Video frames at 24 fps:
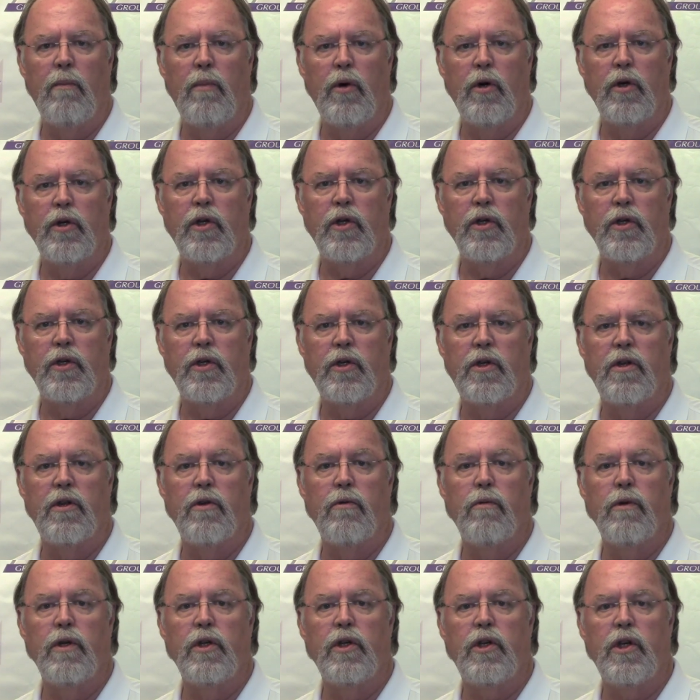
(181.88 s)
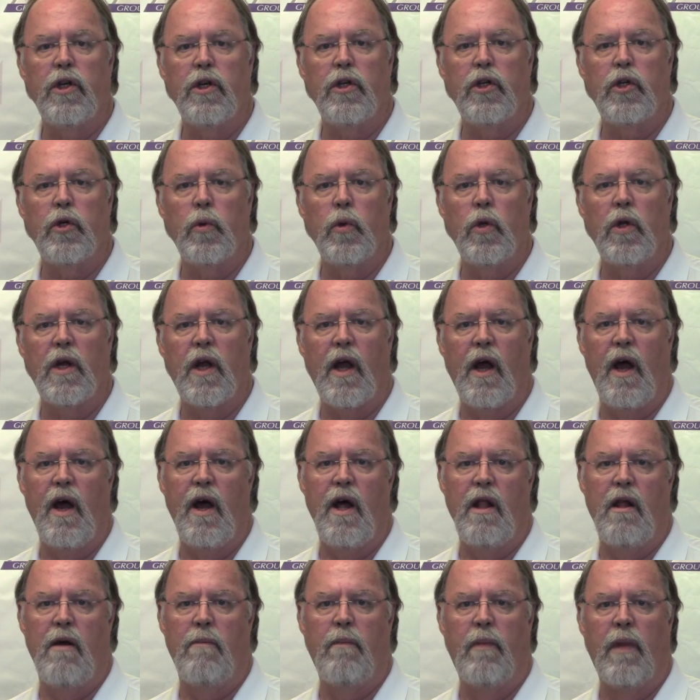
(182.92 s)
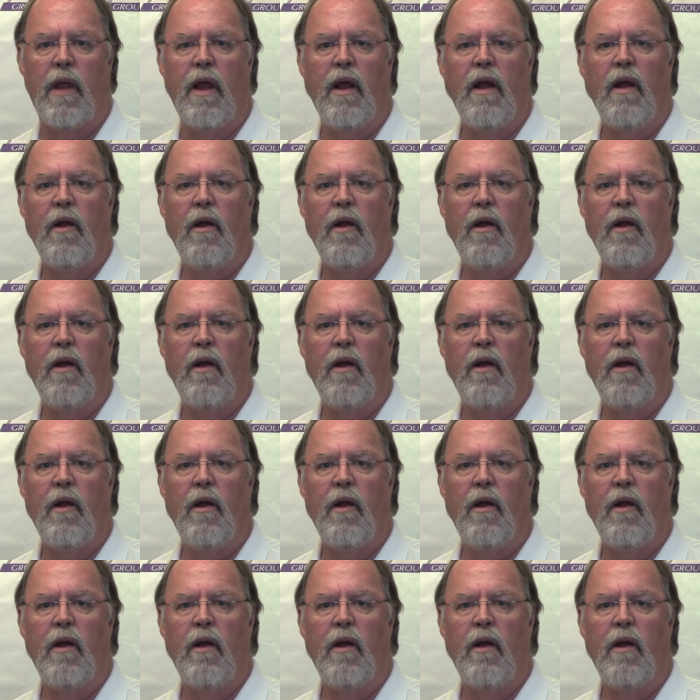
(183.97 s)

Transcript: bushels to the residual column.